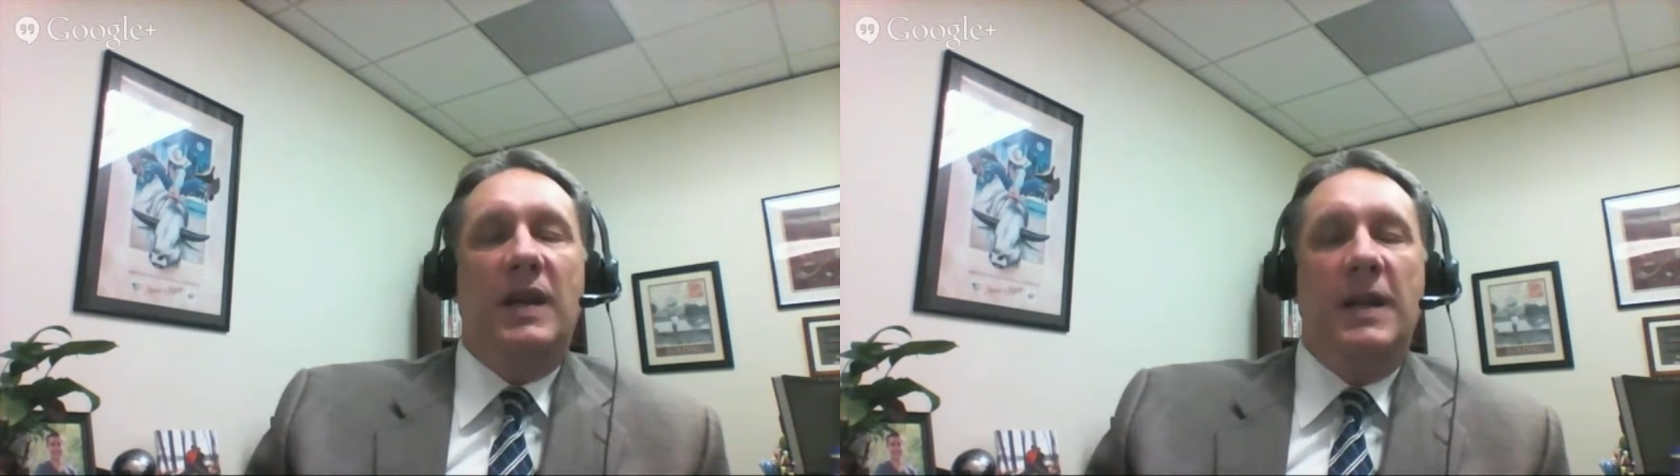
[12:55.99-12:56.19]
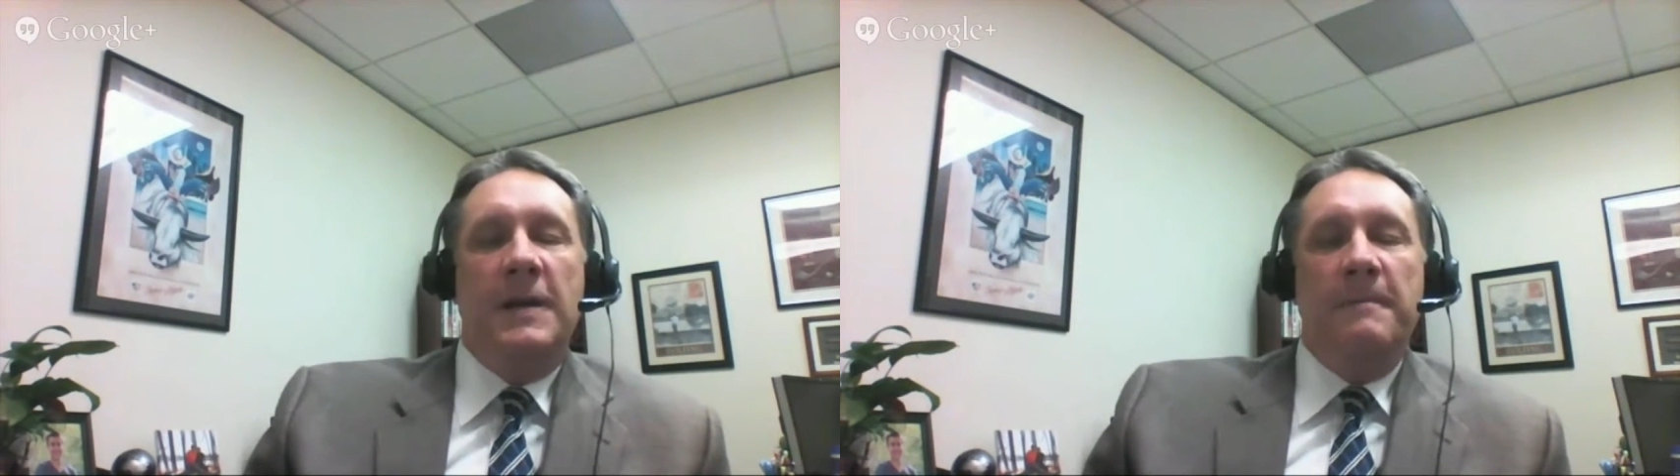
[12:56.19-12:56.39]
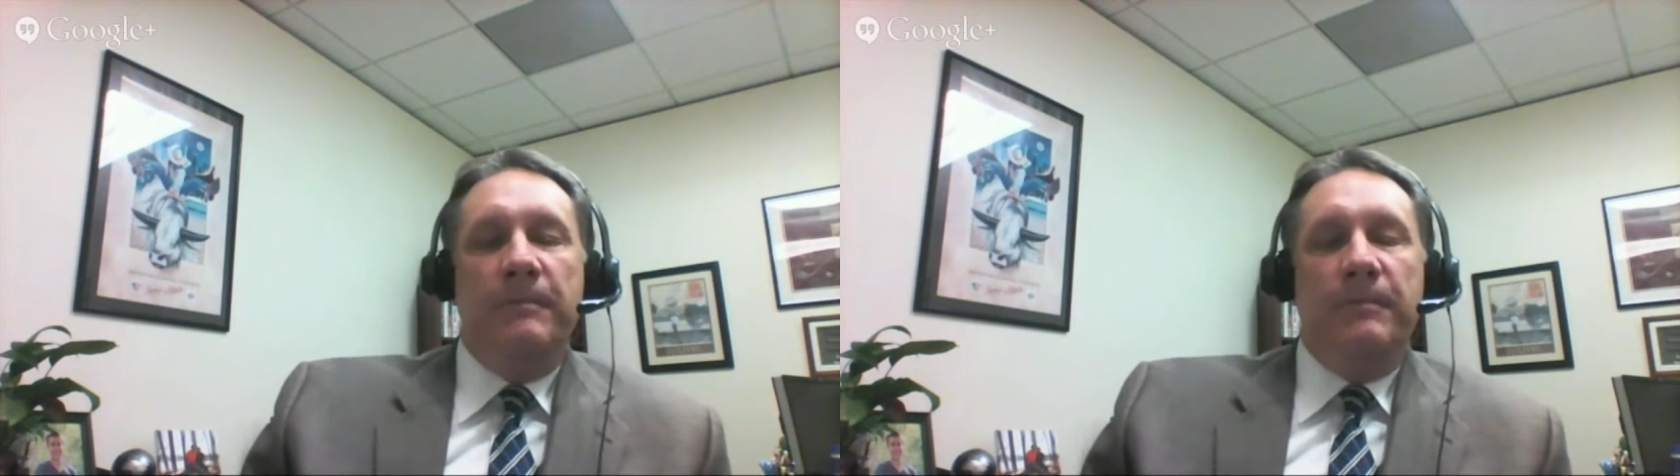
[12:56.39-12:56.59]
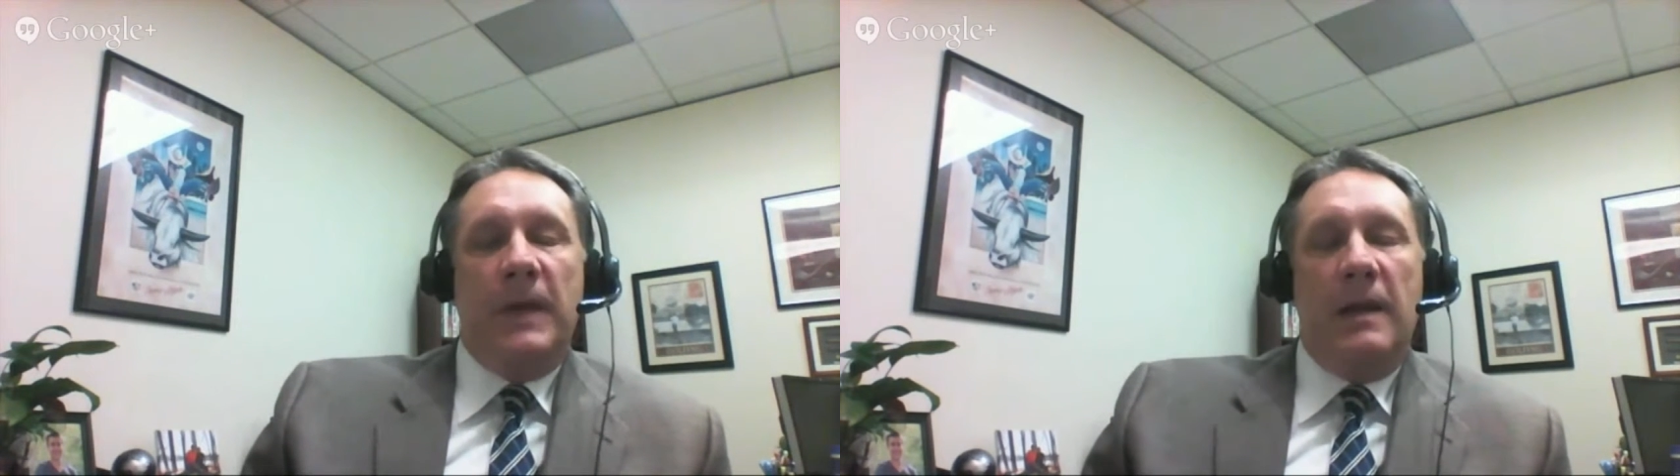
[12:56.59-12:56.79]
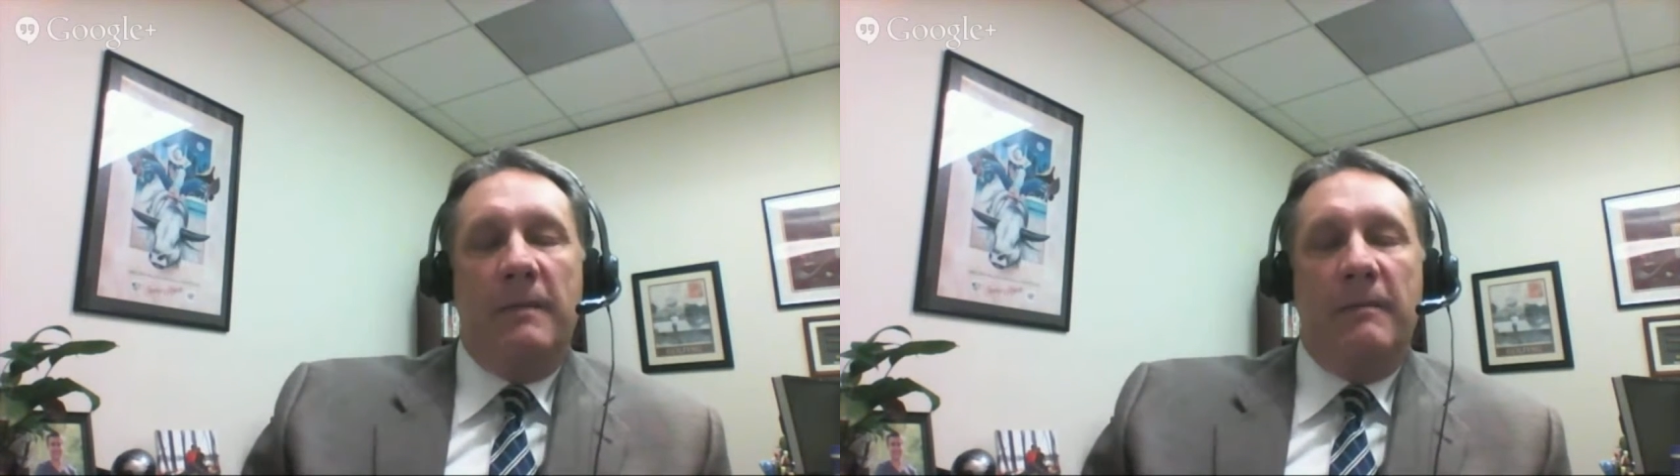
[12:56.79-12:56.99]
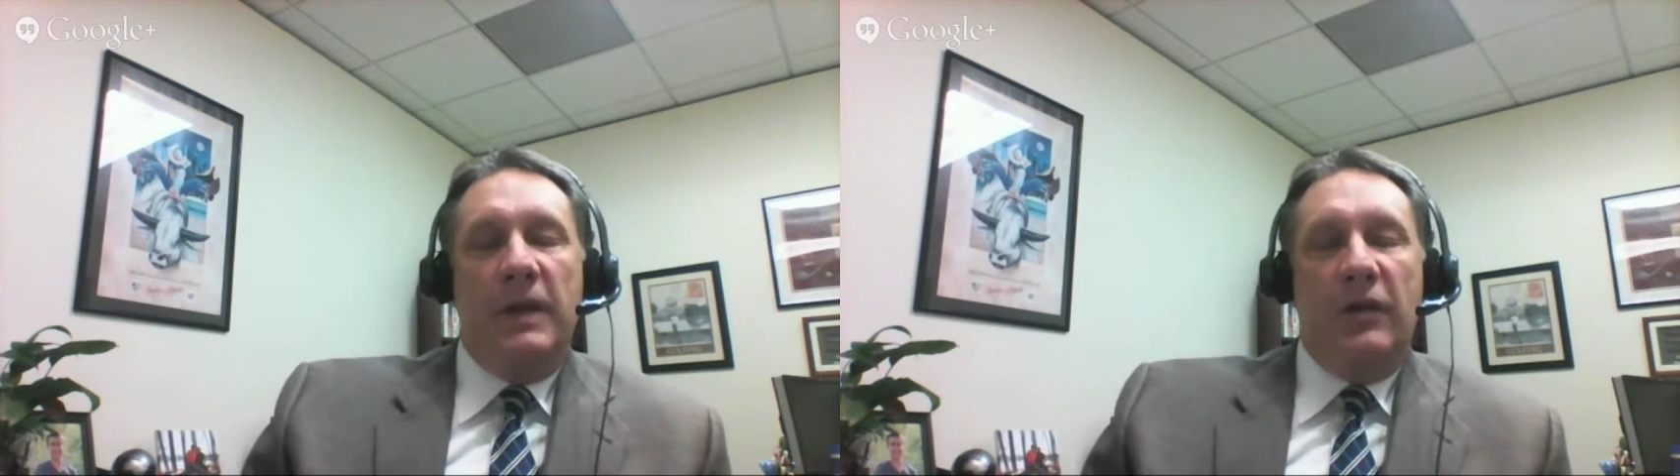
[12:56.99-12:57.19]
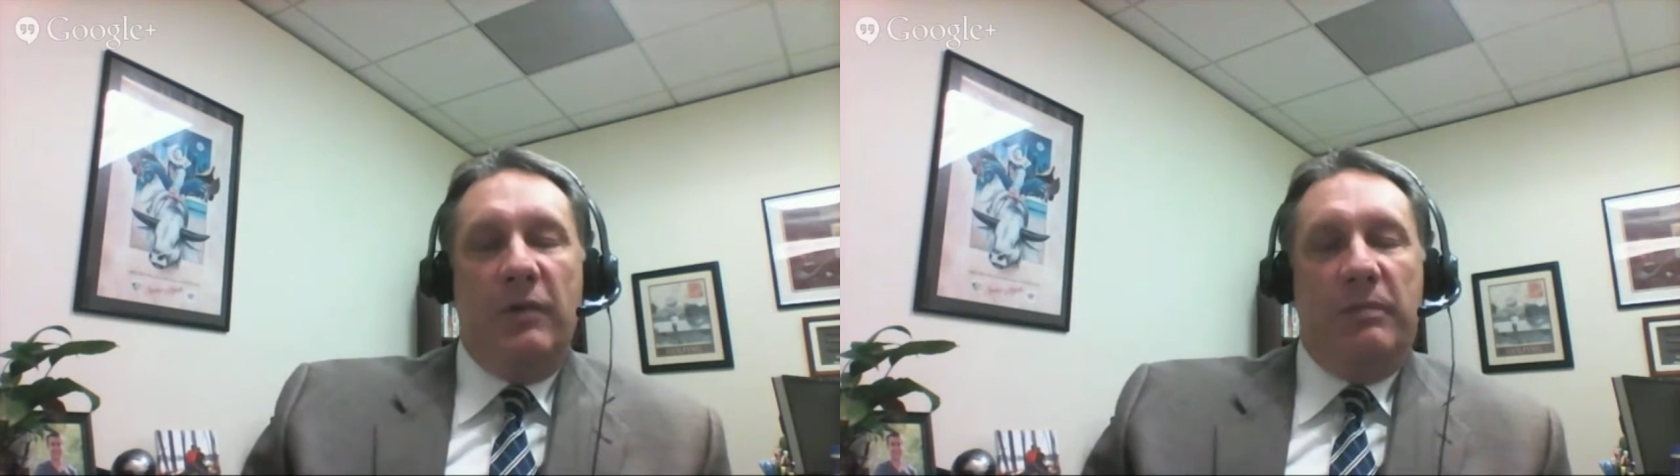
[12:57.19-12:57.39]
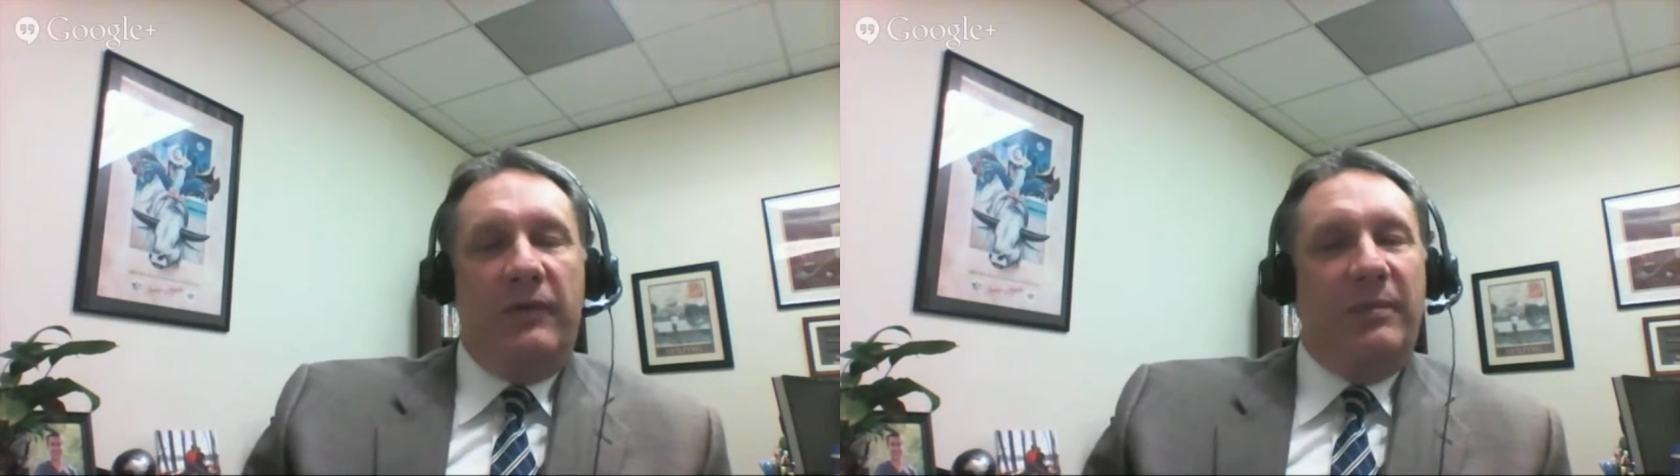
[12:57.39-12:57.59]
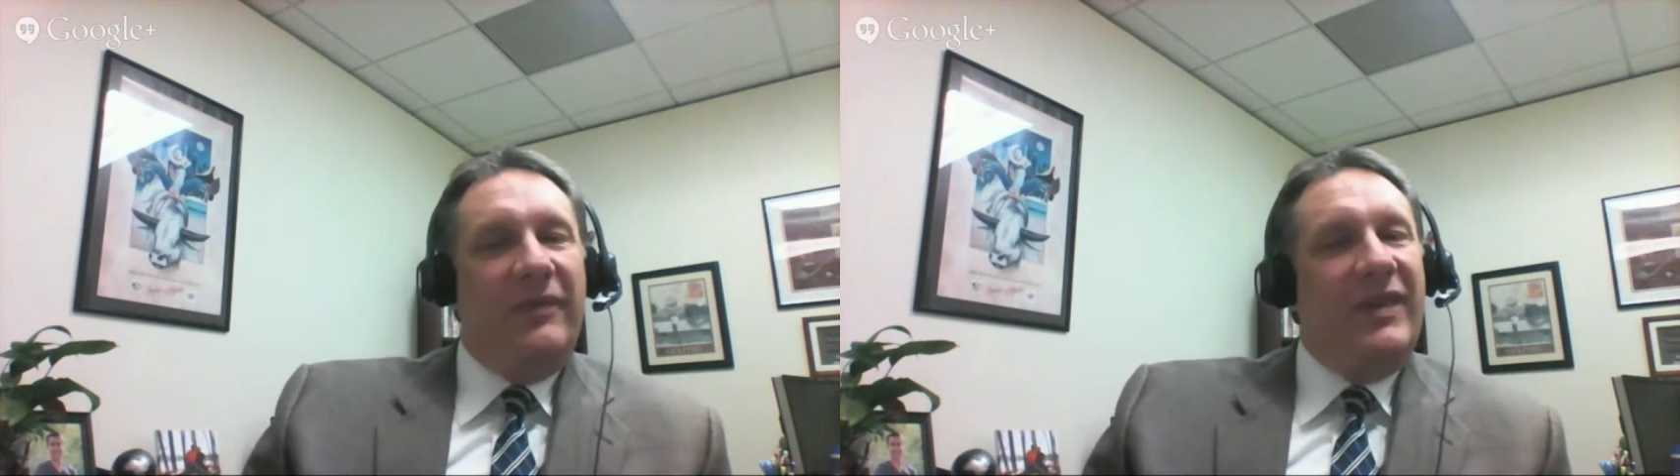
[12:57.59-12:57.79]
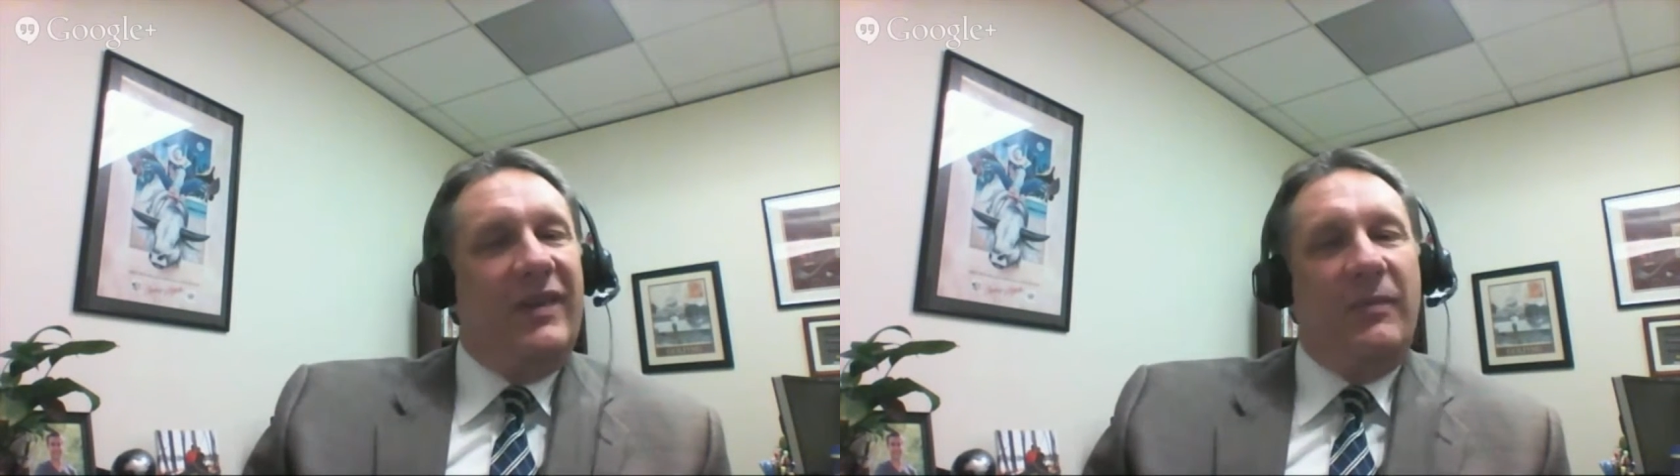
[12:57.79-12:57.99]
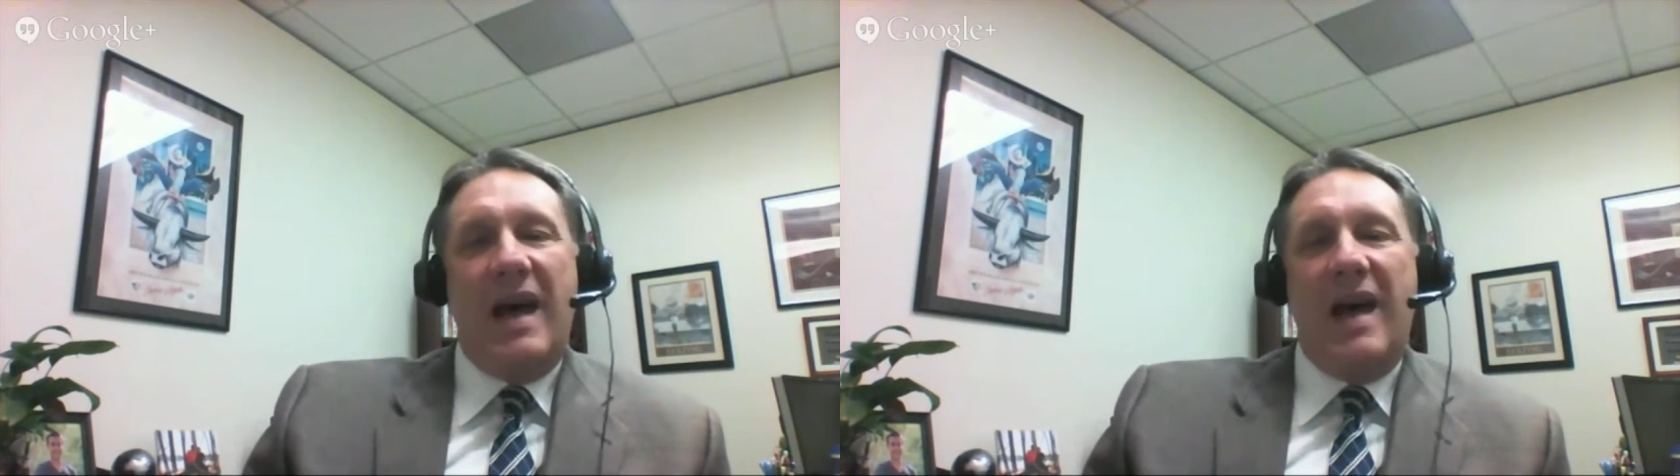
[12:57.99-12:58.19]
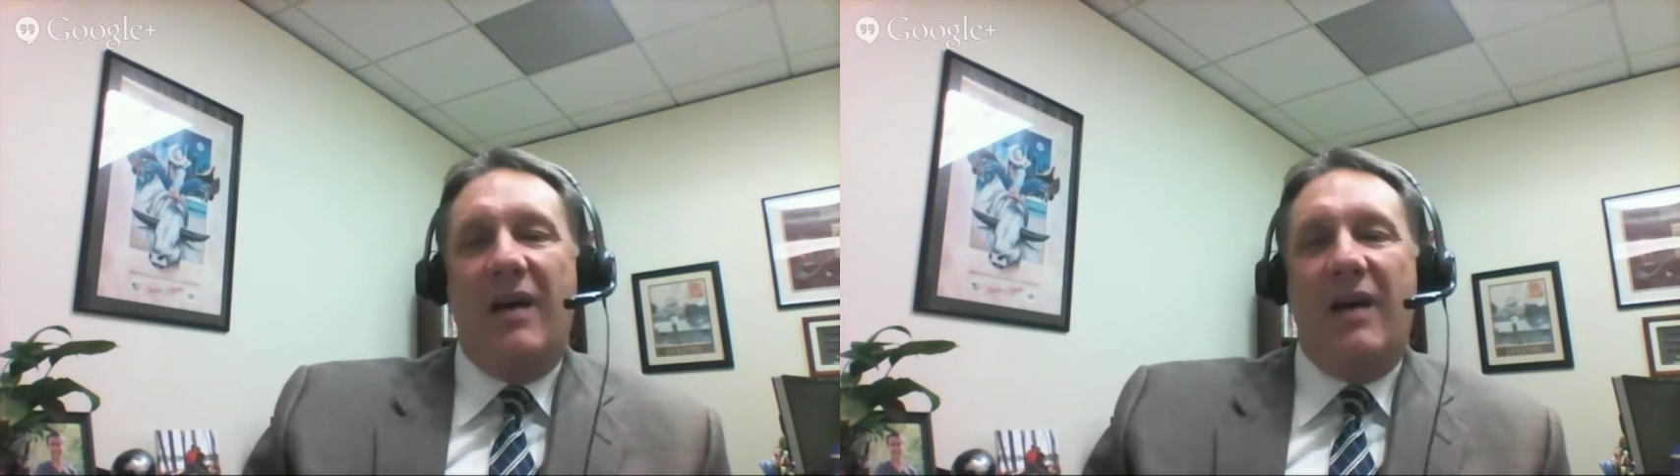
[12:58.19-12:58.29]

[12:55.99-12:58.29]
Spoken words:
and you know, the principal says, wow,